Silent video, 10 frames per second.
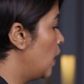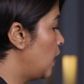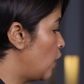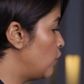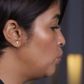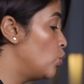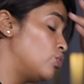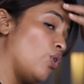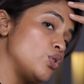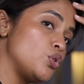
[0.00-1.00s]
Now we'll
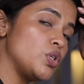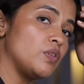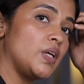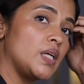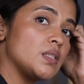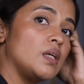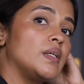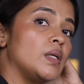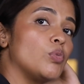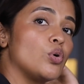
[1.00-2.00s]
move on to giving it a
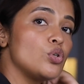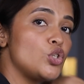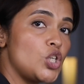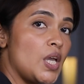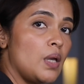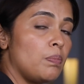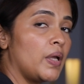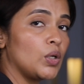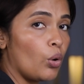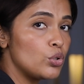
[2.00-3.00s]
little more shape
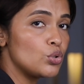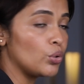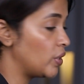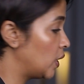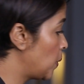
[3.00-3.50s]
and contouring.